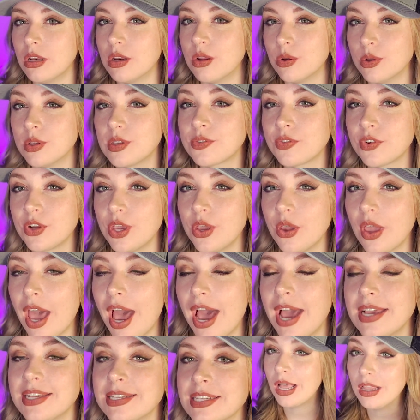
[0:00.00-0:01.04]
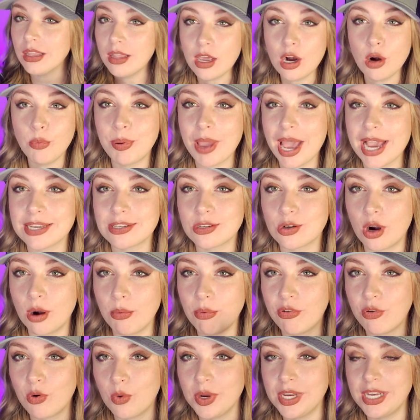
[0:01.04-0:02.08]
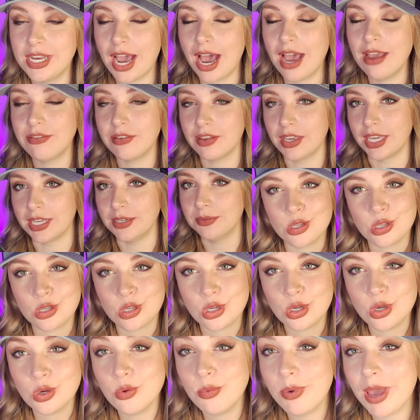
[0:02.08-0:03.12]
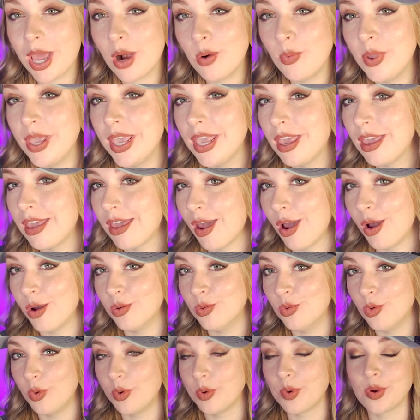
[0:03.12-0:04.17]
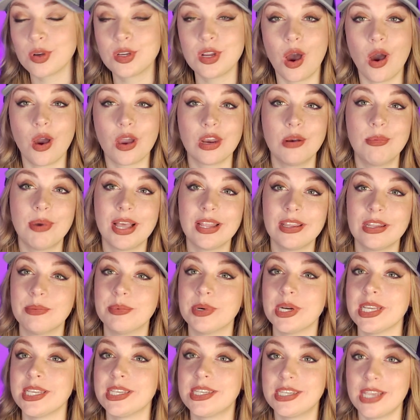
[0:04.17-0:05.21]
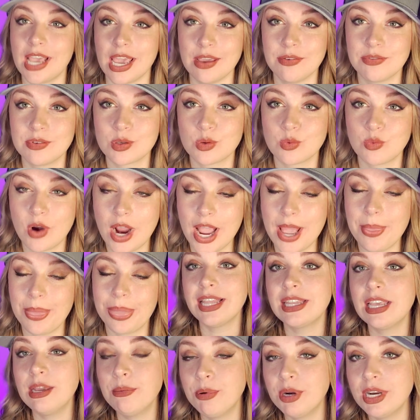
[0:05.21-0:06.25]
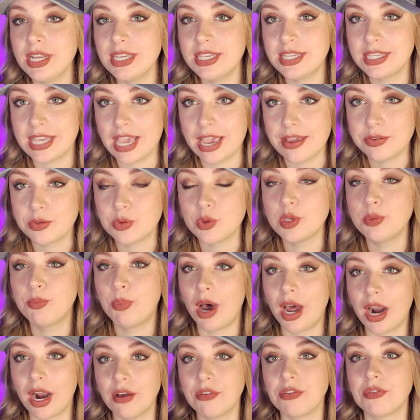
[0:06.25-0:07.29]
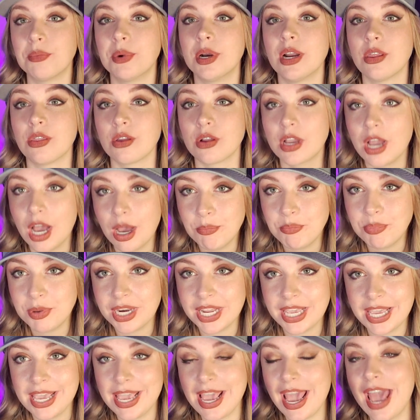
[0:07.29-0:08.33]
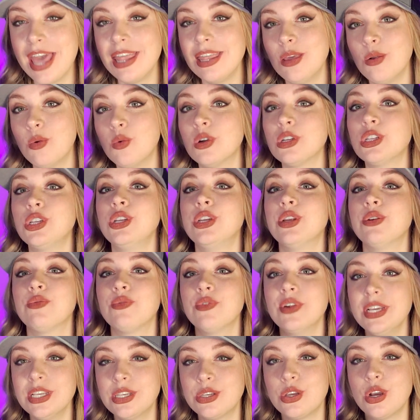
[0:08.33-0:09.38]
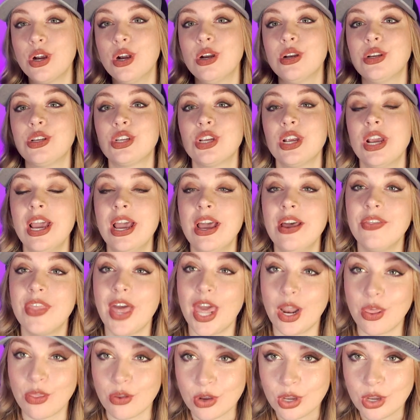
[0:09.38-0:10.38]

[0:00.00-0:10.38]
news for you guys. A little backstory before we dive in. About a week ago, we were talking about Liberty Safes, right? Liberty Safes was bought out from another company, and then once you did research, that other